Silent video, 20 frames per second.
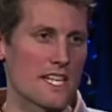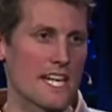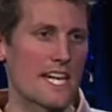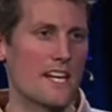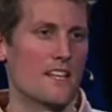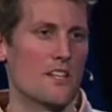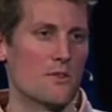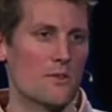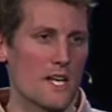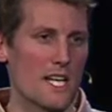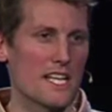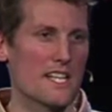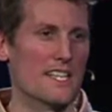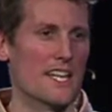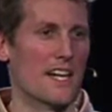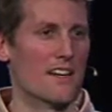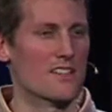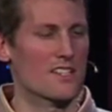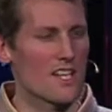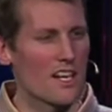down and writing
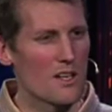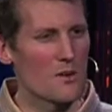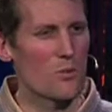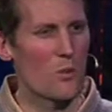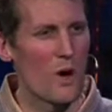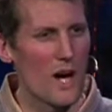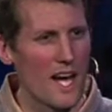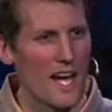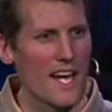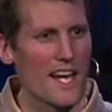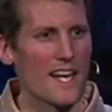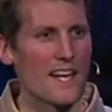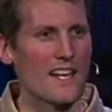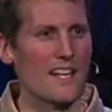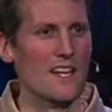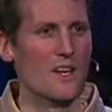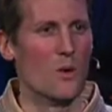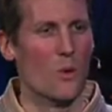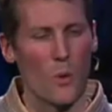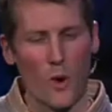down, God, why?
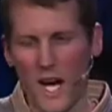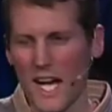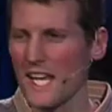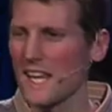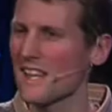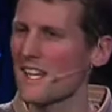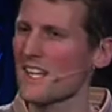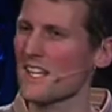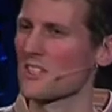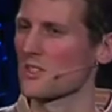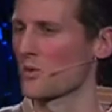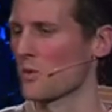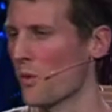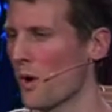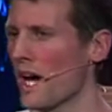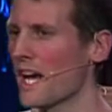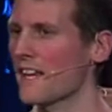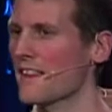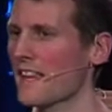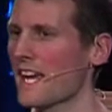Why this?
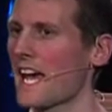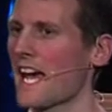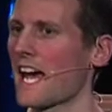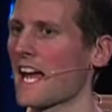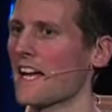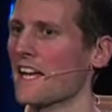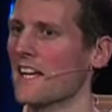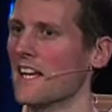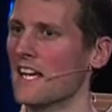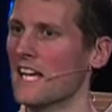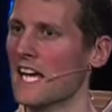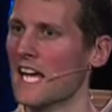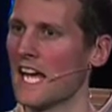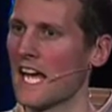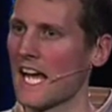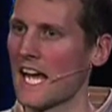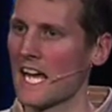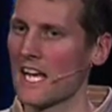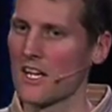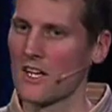Why that?
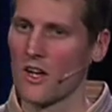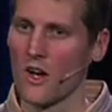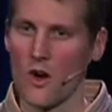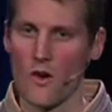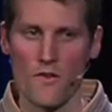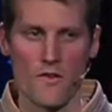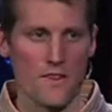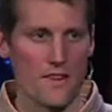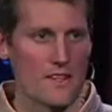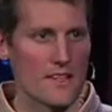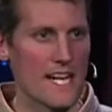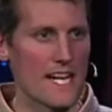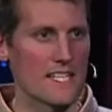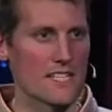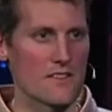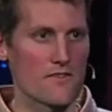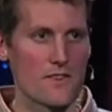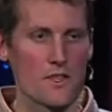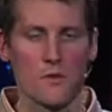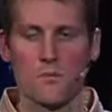And over the
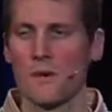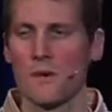last few